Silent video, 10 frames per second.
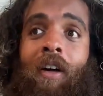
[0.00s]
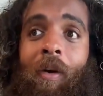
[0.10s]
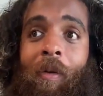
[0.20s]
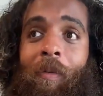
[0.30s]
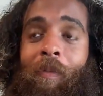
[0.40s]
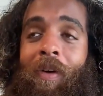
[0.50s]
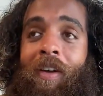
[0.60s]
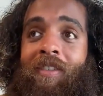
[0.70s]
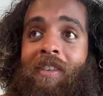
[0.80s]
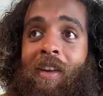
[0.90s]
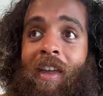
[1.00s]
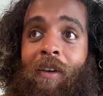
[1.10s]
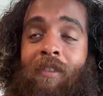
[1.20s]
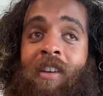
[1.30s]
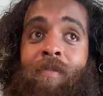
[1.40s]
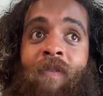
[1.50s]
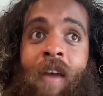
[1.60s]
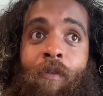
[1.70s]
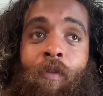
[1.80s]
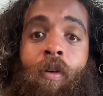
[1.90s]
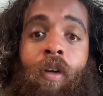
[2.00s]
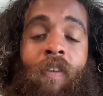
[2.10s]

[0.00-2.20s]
Oh, but she killed. She's my favorite role.